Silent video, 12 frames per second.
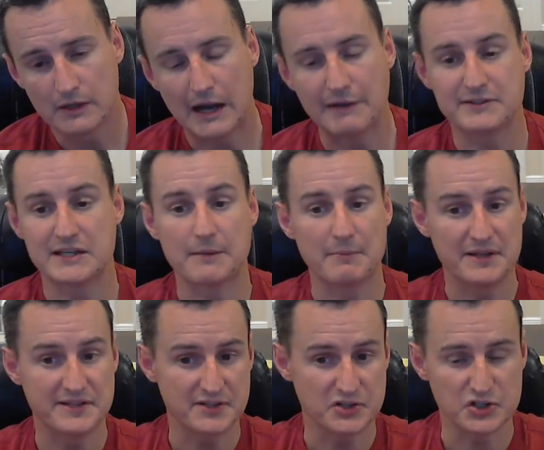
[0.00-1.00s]
I've seen them in
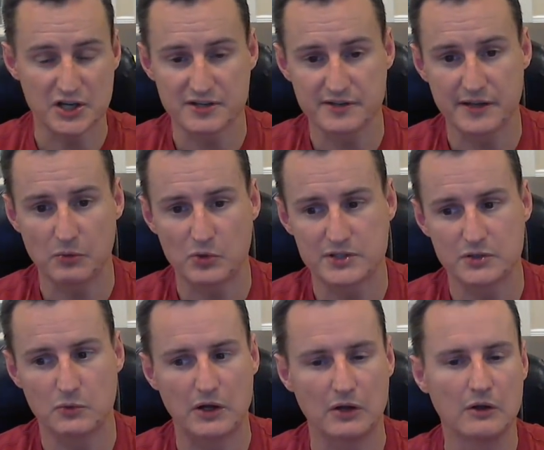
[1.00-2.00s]
the suggested thing once
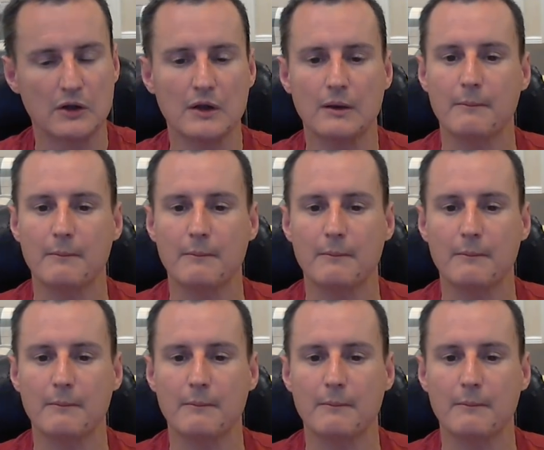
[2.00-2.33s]
in a while.